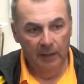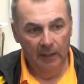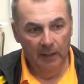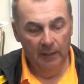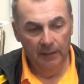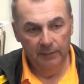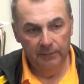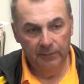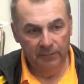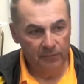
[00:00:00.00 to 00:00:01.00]

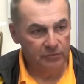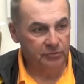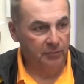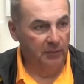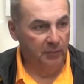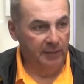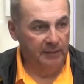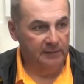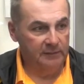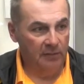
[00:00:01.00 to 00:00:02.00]
The first 3
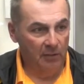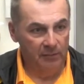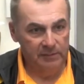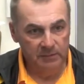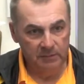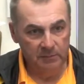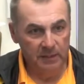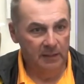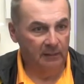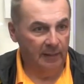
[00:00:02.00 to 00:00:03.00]
weeks is always, to
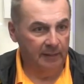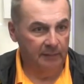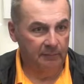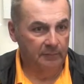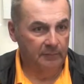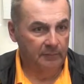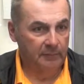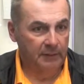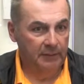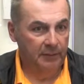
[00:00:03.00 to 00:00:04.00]
me, like,
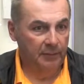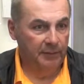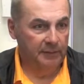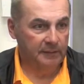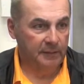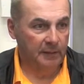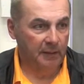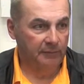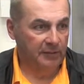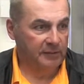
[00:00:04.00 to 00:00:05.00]

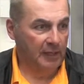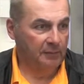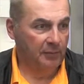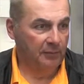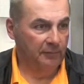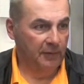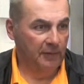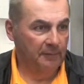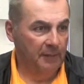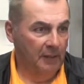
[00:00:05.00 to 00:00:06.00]
the type of
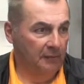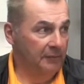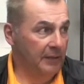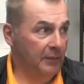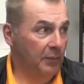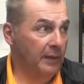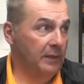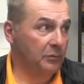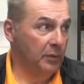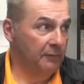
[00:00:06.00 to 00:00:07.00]

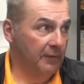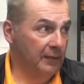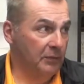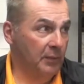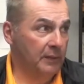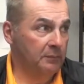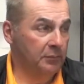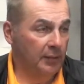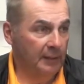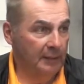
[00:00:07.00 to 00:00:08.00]
evaluating, reevaluating,
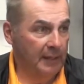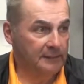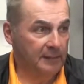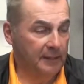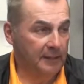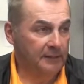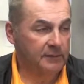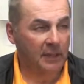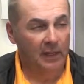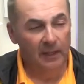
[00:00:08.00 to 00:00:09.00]
play lots of
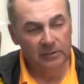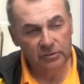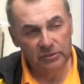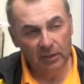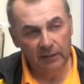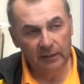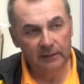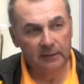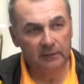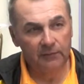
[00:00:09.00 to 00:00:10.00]
kids. As you start
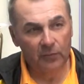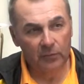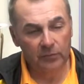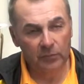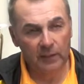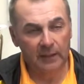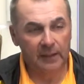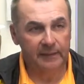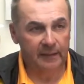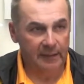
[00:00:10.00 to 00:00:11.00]
getting into the 4th week,
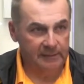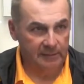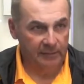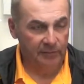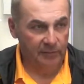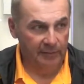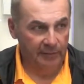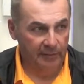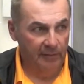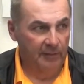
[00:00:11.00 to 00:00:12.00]
I think I said
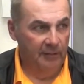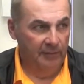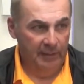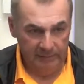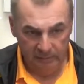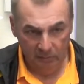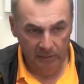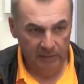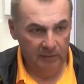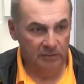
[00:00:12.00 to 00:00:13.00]
earlier, that's the
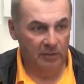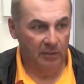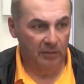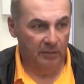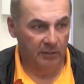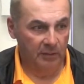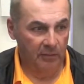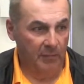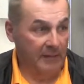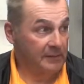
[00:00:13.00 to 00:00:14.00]
week you start,
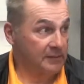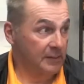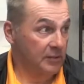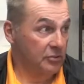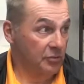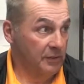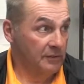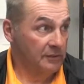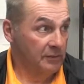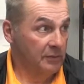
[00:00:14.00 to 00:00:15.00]
minus the
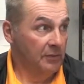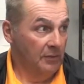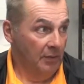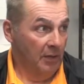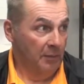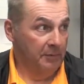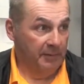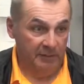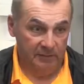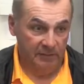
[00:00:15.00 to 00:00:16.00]
injuries. All right, but
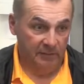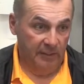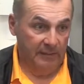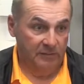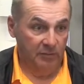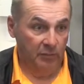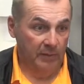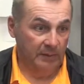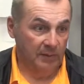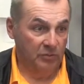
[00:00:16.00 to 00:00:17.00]
that's the
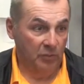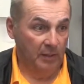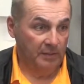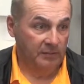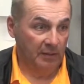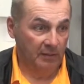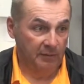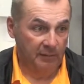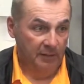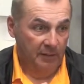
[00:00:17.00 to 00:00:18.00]
week that you want to
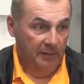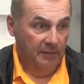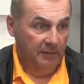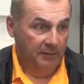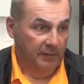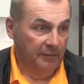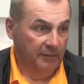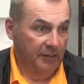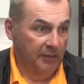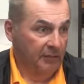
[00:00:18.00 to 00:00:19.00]
start,
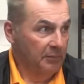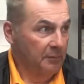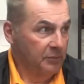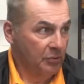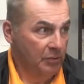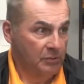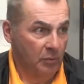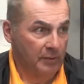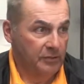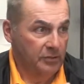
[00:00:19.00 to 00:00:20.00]
gearing up towards
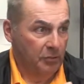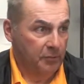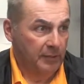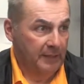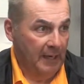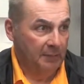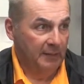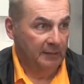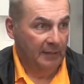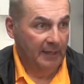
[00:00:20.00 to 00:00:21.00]
what is your
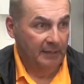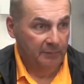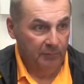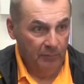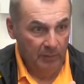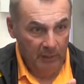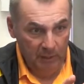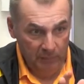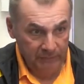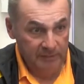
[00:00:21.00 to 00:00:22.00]
predominant lineup
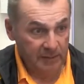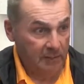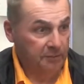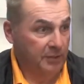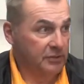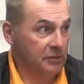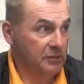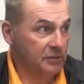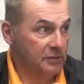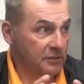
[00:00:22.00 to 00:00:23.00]
when this kid
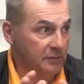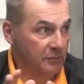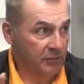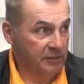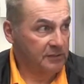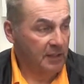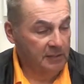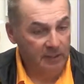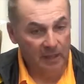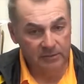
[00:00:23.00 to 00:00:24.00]
pitches and when this
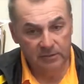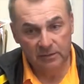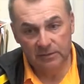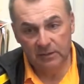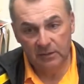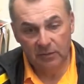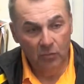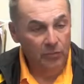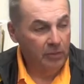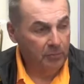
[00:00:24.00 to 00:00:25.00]
kid catches and
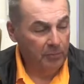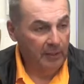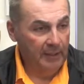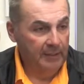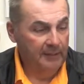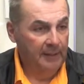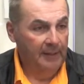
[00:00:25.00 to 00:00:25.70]
who you're playing.